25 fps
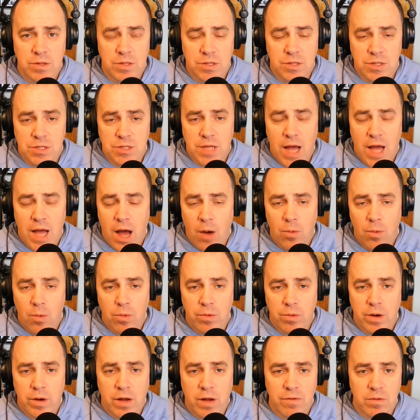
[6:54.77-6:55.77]
This is how
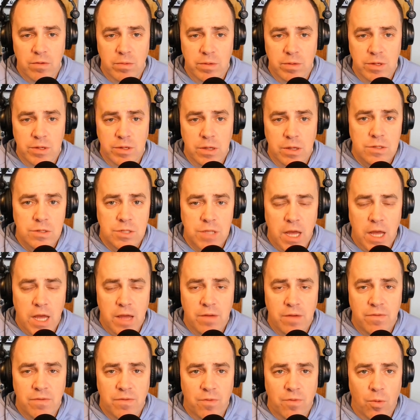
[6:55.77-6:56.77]
we'll inevitably
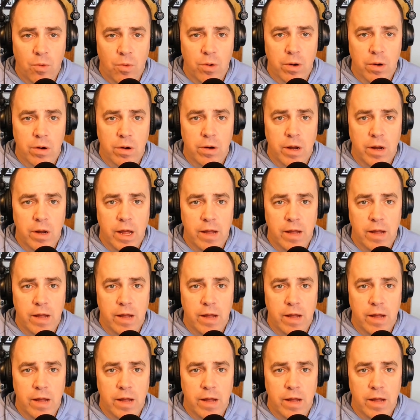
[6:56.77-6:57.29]
save for